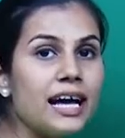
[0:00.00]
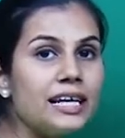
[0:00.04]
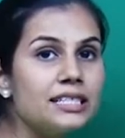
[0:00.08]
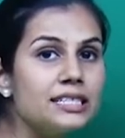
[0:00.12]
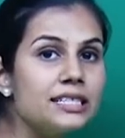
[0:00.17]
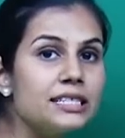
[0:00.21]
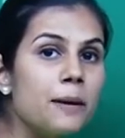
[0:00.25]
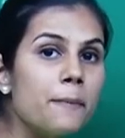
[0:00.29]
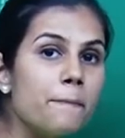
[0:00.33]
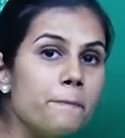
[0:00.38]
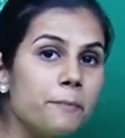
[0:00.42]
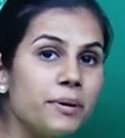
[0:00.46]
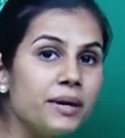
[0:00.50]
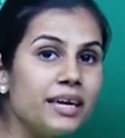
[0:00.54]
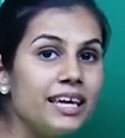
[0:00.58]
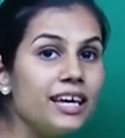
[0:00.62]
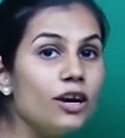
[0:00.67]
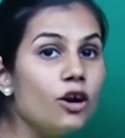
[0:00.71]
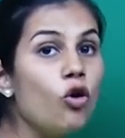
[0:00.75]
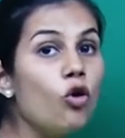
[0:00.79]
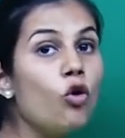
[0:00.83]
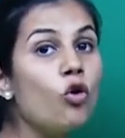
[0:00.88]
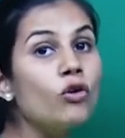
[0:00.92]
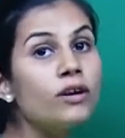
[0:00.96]
as
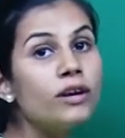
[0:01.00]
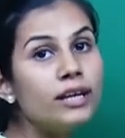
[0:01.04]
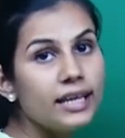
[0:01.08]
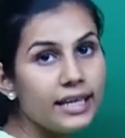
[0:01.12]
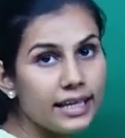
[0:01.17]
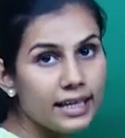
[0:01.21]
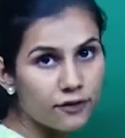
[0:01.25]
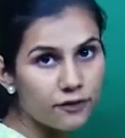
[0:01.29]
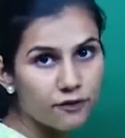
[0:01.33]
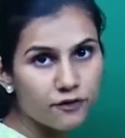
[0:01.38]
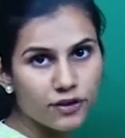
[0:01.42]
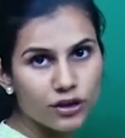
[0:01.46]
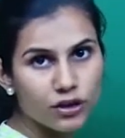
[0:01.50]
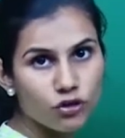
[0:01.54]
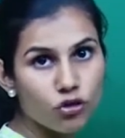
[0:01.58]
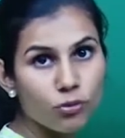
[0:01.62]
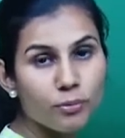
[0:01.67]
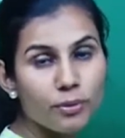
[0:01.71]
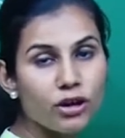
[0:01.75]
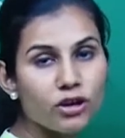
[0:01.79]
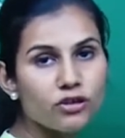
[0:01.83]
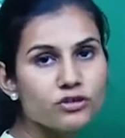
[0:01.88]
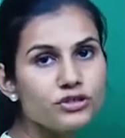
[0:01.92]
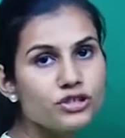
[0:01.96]
P only if Q
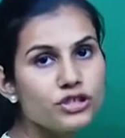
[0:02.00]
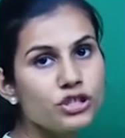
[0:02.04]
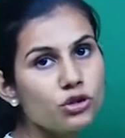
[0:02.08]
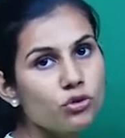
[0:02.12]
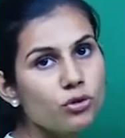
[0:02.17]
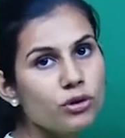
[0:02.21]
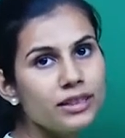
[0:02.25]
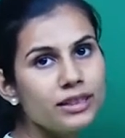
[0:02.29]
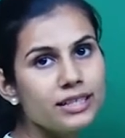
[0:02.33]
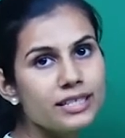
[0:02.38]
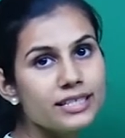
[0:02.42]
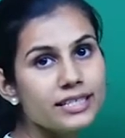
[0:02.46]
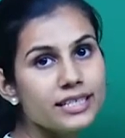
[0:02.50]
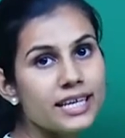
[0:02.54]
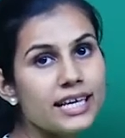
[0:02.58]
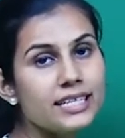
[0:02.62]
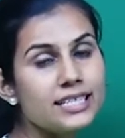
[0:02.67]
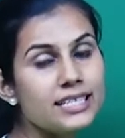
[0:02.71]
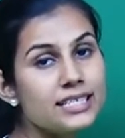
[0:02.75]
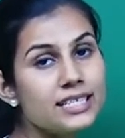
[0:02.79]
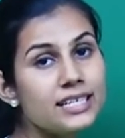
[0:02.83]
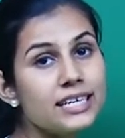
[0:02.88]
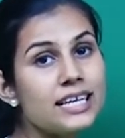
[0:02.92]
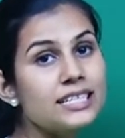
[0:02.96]
because Q in this
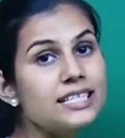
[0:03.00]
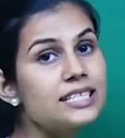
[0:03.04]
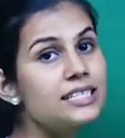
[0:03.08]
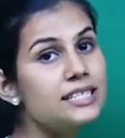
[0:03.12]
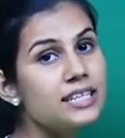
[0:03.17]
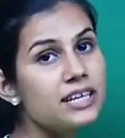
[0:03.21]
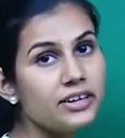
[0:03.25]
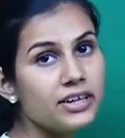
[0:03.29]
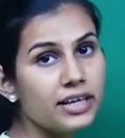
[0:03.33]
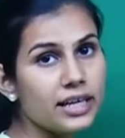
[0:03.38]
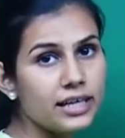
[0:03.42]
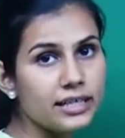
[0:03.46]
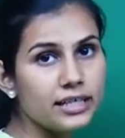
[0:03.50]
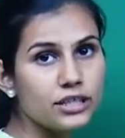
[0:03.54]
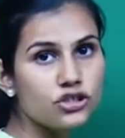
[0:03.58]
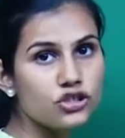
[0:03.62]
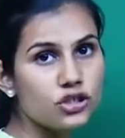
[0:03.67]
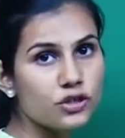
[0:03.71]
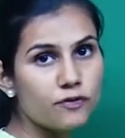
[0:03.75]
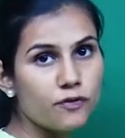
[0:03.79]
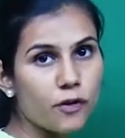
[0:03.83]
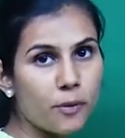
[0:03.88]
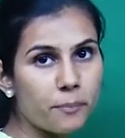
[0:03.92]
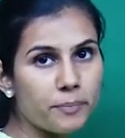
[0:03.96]
case is a necessary
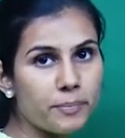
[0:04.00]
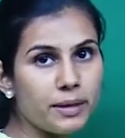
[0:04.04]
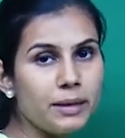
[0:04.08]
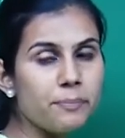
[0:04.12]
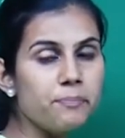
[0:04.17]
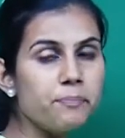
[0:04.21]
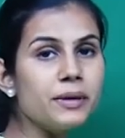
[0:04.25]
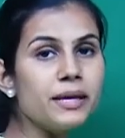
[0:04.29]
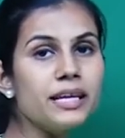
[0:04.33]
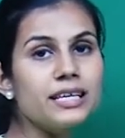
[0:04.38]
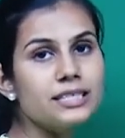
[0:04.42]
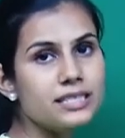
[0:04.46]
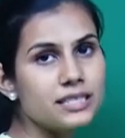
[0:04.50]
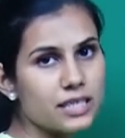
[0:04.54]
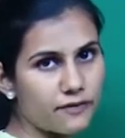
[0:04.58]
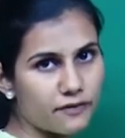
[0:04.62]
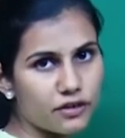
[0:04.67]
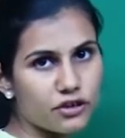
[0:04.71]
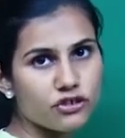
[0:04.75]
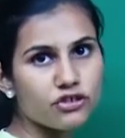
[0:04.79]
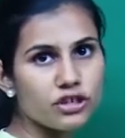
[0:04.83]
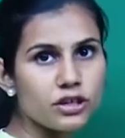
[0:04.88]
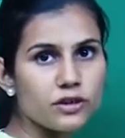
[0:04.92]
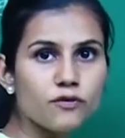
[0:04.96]
condition for P, P is
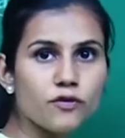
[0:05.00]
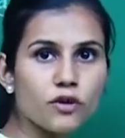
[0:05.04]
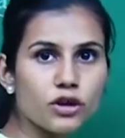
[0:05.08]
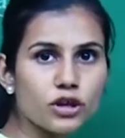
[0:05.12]
sufficient